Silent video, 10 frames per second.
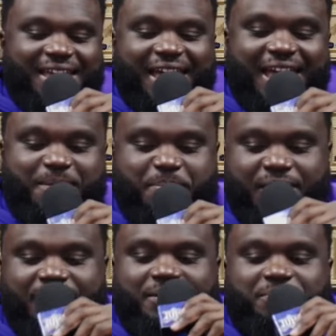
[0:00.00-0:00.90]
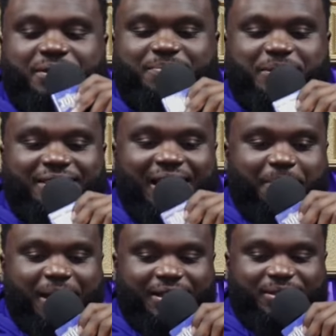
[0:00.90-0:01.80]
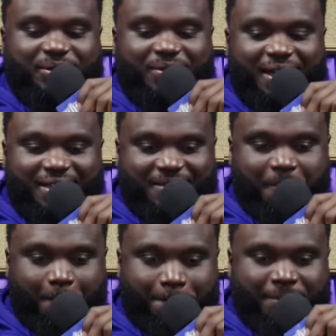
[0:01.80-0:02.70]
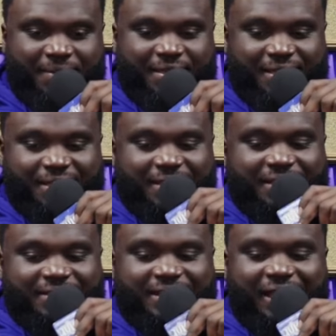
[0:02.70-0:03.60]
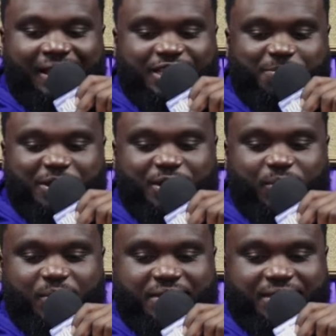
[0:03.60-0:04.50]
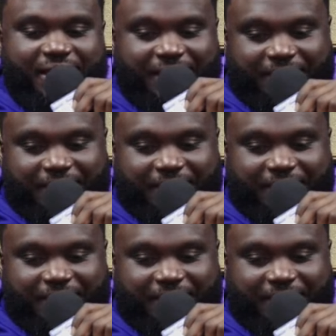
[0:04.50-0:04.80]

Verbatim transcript: hey, but but but think about it though, right? That lets me know one thing.